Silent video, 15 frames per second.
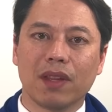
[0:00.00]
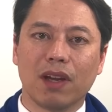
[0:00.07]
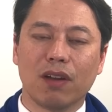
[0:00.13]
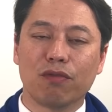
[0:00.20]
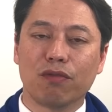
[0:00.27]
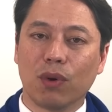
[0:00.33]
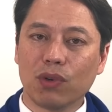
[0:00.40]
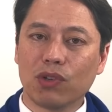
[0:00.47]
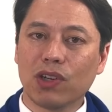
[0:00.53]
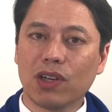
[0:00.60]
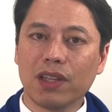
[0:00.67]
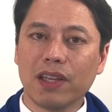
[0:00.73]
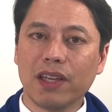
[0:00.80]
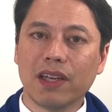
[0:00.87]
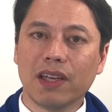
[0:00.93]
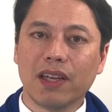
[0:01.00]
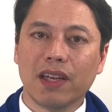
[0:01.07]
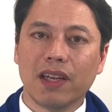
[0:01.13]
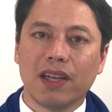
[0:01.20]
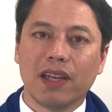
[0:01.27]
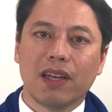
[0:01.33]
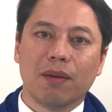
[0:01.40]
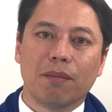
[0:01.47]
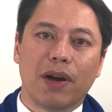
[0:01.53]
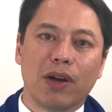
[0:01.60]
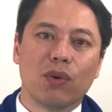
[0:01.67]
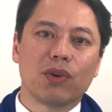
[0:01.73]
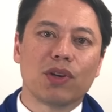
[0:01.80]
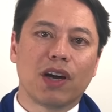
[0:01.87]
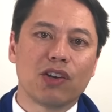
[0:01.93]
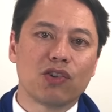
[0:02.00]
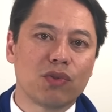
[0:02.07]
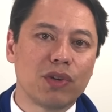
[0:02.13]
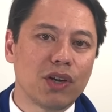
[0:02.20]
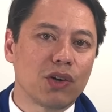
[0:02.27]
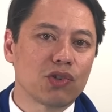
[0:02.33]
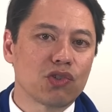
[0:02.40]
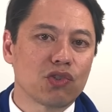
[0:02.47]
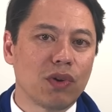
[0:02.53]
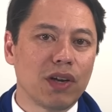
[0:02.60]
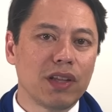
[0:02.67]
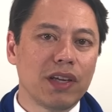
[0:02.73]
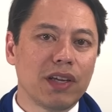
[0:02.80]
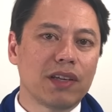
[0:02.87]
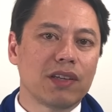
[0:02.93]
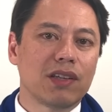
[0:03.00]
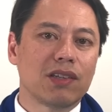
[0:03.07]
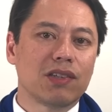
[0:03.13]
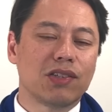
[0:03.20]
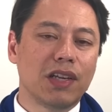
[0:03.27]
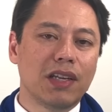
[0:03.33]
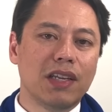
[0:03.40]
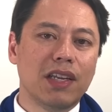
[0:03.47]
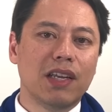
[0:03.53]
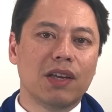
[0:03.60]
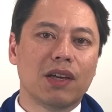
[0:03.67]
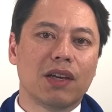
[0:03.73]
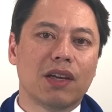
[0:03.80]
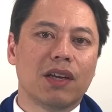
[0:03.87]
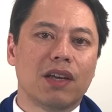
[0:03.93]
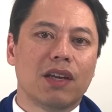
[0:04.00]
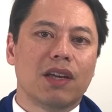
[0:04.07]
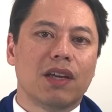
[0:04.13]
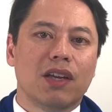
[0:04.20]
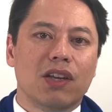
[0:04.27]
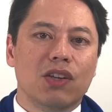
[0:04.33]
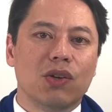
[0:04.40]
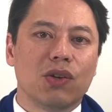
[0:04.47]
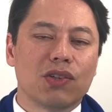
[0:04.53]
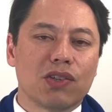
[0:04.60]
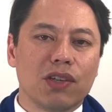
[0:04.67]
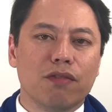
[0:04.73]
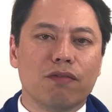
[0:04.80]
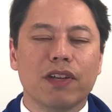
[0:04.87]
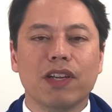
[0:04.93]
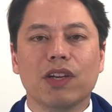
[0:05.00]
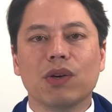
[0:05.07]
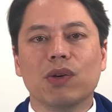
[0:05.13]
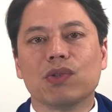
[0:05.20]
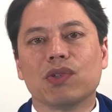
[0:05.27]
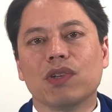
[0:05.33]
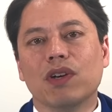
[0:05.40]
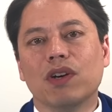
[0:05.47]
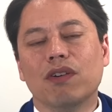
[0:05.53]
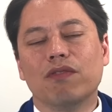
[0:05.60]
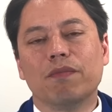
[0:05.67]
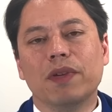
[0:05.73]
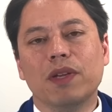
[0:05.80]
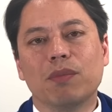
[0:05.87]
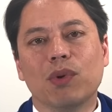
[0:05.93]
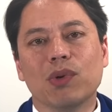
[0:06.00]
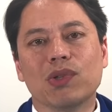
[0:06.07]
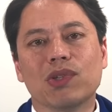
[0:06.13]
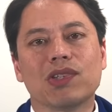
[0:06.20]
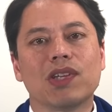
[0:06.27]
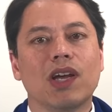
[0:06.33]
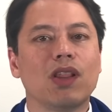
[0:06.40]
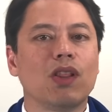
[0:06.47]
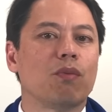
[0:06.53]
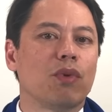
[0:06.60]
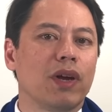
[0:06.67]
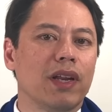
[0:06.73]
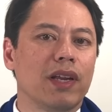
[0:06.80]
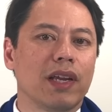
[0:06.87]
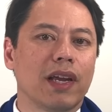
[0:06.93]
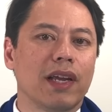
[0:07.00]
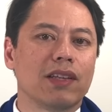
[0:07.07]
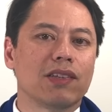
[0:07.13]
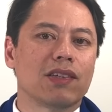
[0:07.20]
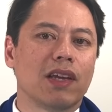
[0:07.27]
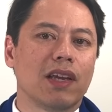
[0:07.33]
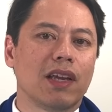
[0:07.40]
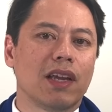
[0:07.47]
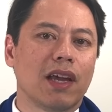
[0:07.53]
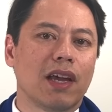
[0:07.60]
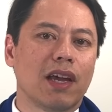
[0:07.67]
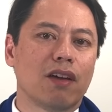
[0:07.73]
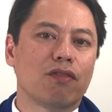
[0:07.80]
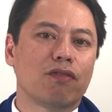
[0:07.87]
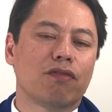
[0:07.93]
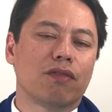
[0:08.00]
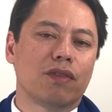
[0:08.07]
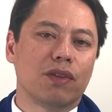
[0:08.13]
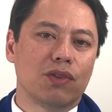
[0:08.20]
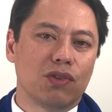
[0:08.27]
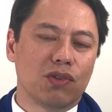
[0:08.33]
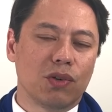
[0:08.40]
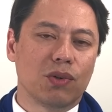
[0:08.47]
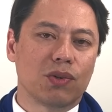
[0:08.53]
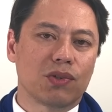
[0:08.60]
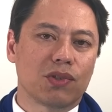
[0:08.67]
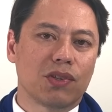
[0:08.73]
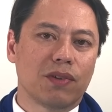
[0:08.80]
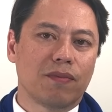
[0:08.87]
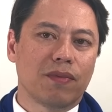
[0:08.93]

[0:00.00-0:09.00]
Unfortunately, my own country, Australia, Sydney, you can see videos of people celebrating and saying, F the Jews.